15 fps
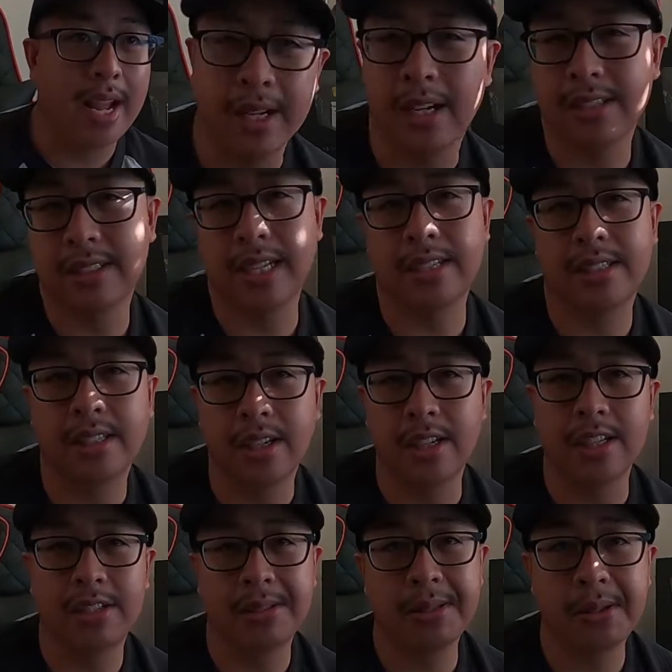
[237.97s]
It also has
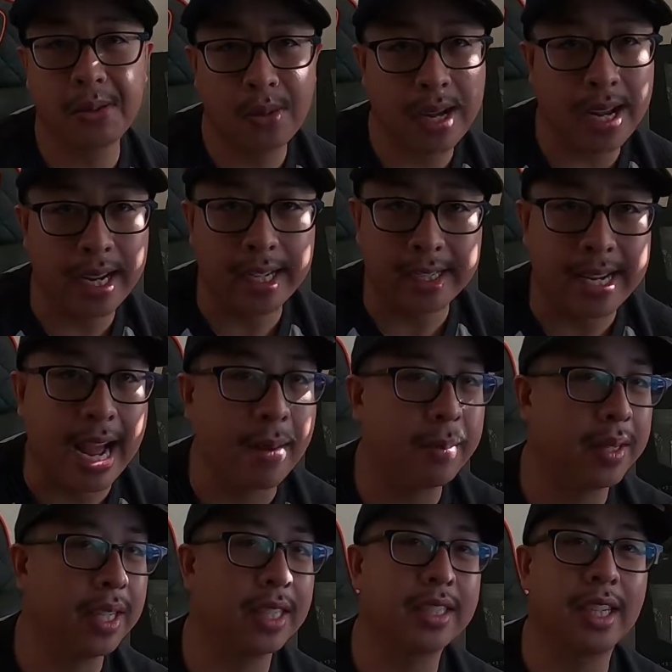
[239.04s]
32-way
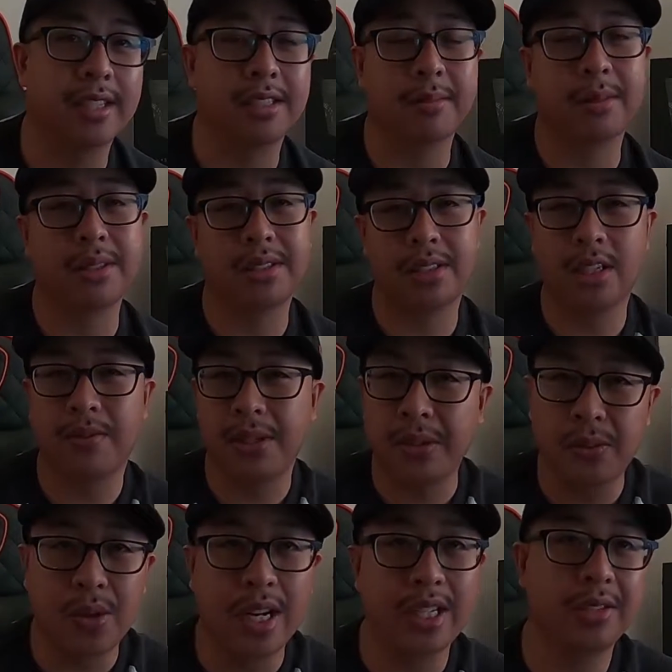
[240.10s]
dampening adjustable, so if
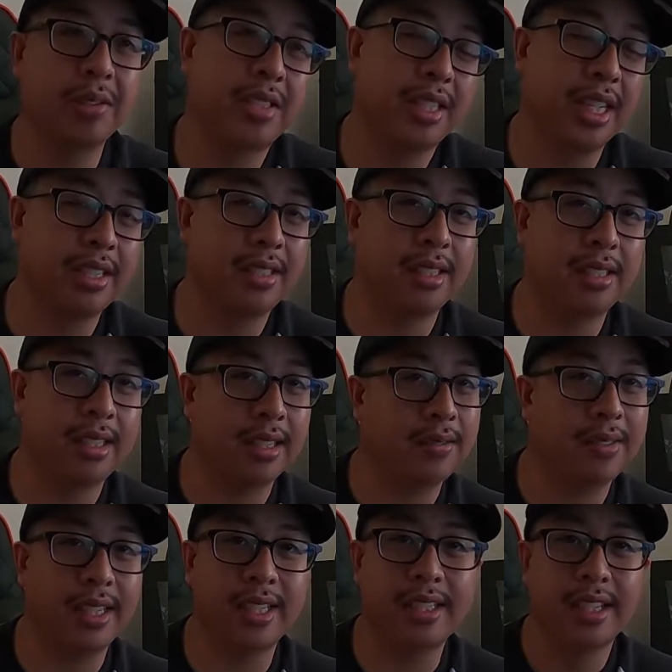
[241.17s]
you want to adjust the
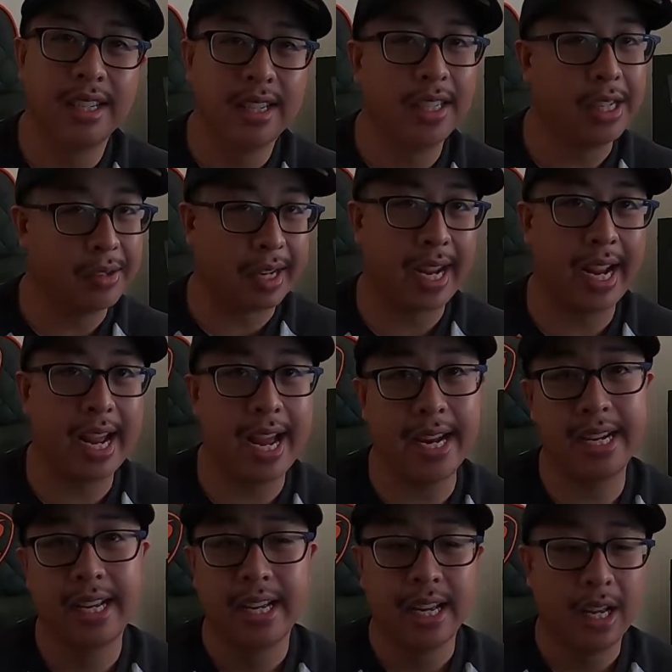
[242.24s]
stiffness, you
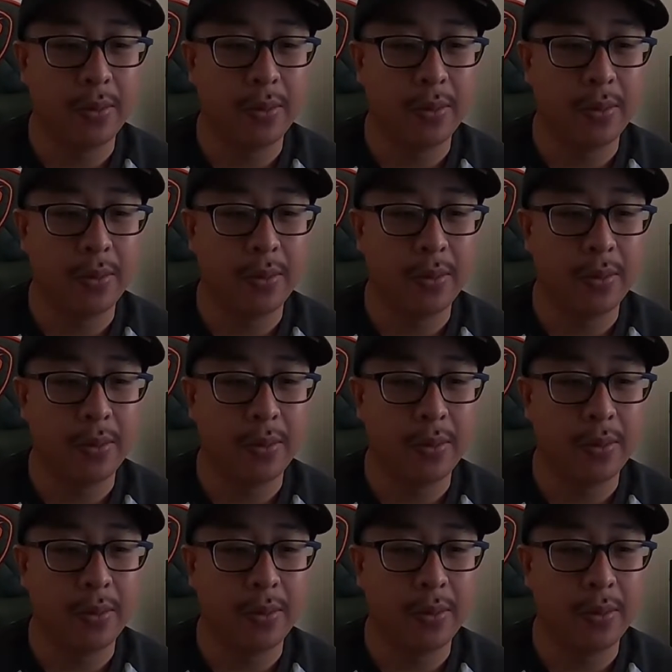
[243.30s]
can.